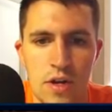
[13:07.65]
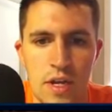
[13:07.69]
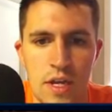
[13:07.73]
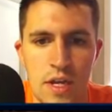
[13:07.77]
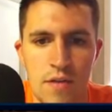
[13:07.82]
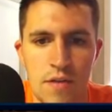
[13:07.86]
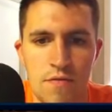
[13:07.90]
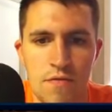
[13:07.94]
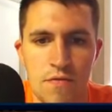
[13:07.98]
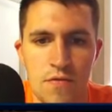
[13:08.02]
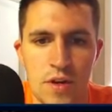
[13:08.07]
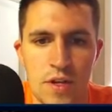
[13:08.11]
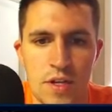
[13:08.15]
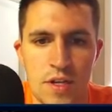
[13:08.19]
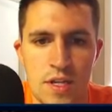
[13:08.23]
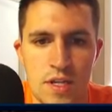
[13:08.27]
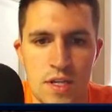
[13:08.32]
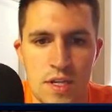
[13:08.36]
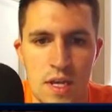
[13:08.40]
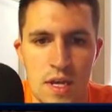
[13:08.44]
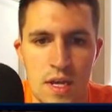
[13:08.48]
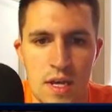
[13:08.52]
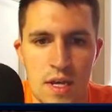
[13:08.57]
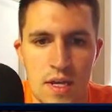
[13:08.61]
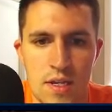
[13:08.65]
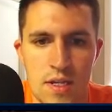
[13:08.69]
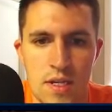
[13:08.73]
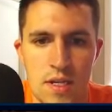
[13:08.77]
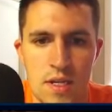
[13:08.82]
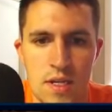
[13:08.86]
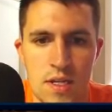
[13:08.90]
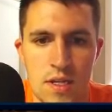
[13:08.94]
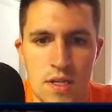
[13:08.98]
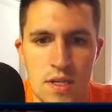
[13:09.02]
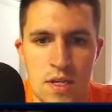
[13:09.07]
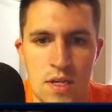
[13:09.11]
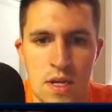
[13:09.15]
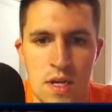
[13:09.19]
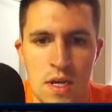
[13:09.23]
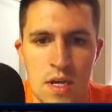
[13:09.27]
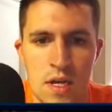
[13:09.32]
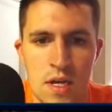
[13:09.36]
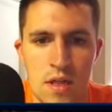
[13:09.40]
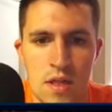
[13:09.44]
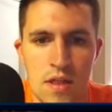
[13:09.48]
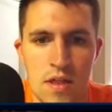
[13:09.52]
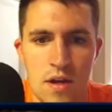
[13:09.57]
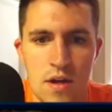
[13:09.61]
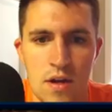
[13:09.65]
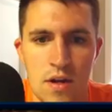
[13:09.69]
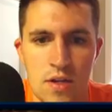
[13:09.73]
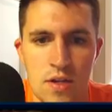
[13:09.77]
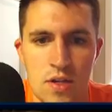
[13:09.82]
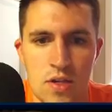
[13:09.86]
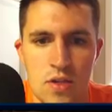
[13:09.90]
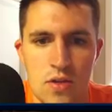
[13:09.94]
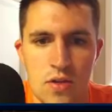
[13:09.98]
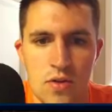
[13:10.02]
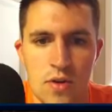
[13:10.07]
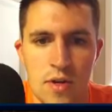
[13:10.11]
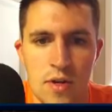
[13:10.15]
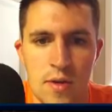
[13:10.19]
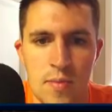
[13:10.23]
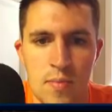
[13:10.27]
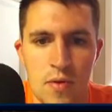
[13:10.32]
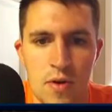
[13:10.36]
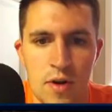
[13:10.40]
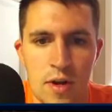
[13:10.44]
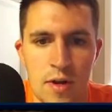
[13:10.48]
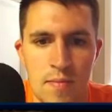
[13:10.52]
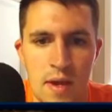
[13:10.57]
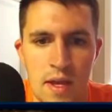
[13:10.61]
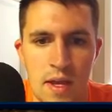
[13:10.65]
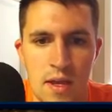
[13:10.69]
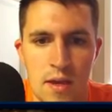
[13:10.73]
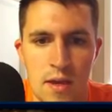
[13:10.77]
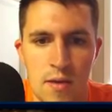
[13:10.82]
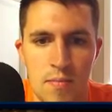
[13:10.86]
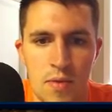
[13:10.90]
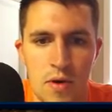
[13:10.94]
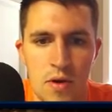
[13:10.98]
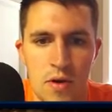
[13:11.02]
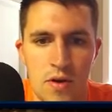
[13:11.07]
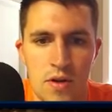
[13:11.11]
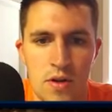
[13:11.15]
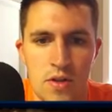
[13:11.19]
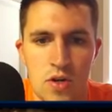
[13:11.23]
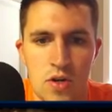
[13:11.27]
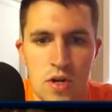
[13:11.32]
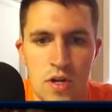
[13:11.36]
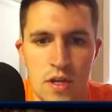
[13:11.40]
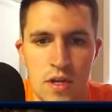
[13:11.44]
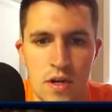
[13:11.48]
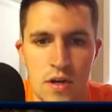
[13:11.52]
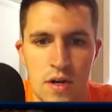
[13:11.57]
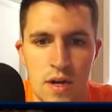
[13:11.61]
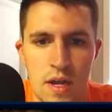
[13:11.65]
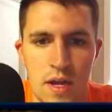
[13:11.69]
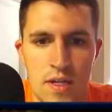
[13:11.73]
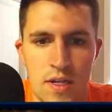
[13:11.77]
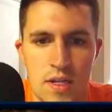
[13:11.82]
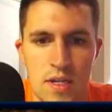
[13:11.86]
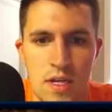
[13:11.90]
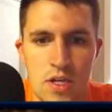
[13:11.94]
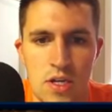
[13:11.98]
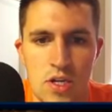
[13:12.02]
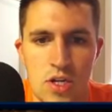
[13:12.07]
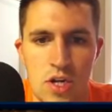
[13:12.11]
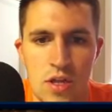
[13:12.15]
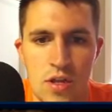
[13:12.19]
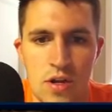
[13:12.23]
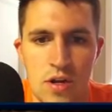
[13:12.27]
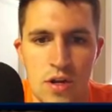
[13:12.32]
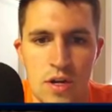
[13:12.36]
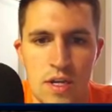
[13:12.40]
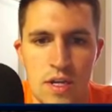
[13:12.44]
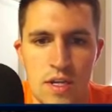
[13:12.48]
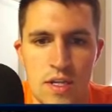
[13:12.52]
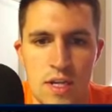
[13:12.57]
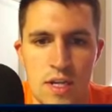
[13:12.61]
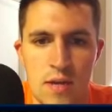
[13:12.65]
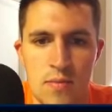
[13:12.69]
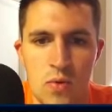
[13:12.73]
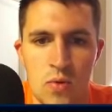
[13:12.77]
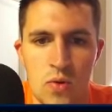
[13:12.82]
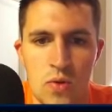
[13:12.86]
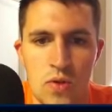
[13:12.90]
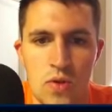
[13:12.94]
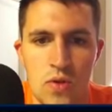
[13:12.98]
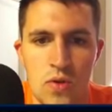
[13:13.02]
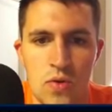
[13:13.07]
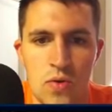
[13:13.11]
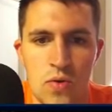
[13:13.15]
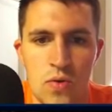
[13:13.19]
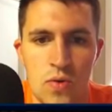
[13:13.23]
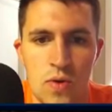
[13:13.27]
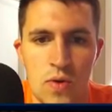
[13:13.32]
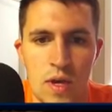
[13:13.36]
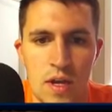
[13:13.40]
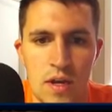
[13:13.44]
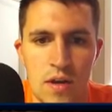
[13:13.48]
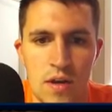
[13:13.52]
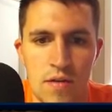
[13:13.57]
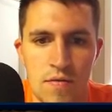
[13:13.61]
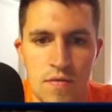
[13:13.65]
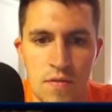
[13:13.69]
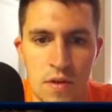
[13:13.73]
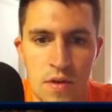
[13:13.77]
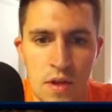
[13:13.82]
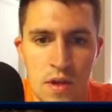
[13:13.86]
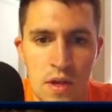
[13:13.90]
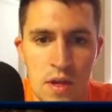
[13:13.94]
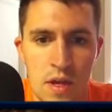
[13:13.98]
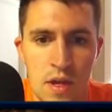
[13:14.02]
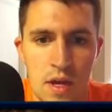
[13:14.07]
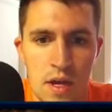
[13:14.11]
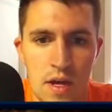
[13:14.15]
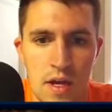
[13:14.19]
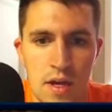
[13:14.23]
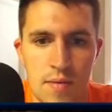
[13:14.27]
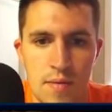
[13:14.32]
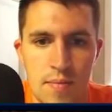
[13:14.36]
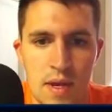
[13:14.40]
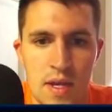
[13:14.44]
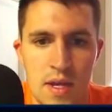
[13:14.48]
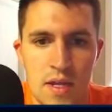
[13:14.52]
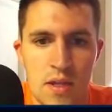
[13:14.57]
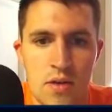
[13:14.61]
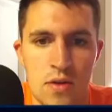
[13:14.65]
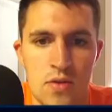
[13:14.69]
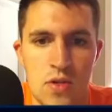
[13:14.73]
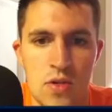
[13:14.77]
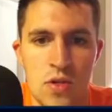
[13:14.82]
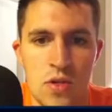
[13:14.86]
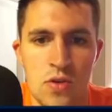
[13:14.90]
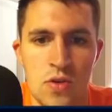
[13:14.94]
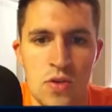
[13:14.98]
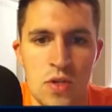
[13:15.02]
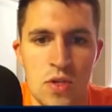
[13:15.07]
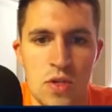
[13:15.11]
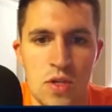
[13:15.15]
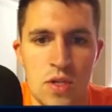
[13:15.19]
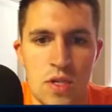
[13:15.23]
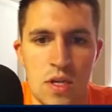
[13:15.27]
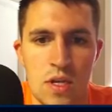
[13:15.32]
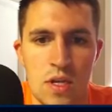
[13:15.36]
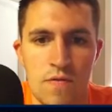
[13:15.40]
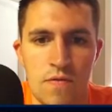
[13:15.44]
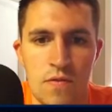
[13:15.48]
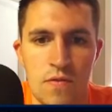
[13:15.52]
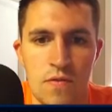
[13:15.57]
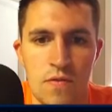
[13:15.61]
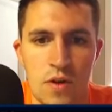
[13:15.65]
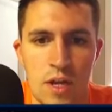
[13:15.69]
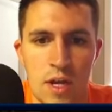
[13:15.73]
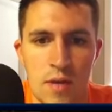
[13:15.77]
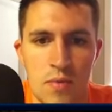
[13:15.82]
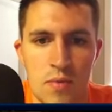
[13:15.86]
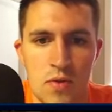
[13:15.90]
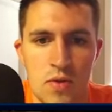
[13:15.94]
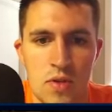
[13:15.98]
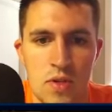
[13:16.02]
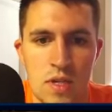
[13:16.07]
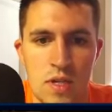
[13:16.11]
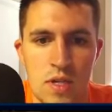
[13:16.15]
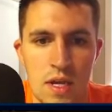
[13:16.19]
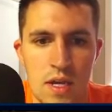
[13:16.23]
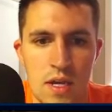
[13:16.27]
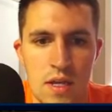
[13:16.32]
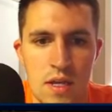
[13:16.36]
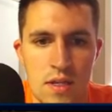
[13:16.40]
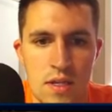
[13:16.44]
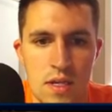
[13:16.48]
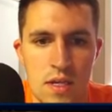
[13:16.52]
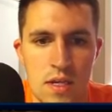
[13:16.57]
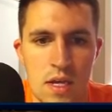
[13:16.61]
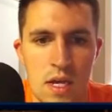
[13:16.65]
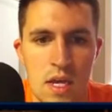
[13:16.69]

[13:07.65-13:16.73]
He freezes that since there is 3 pretty main components right there next to each other, and he's able to kind of make those useless there for a couple seconds.